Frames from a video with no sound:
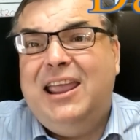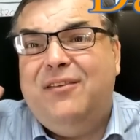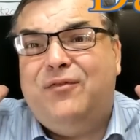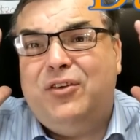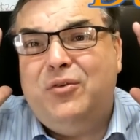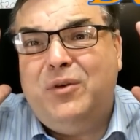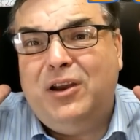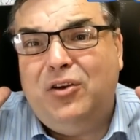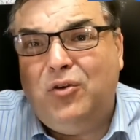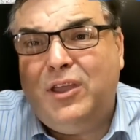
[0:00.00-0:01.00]
if you are
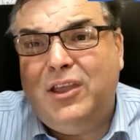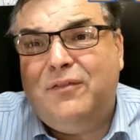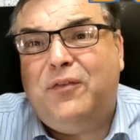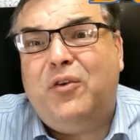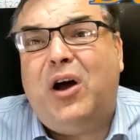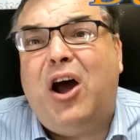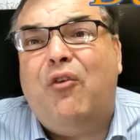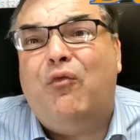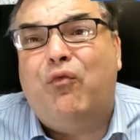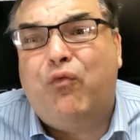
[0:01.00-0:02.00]
looking for
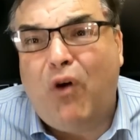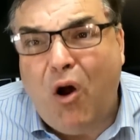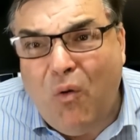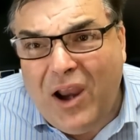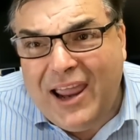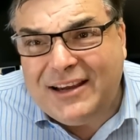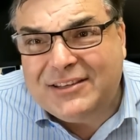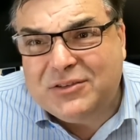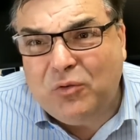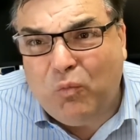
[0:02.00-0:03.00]
a Rolex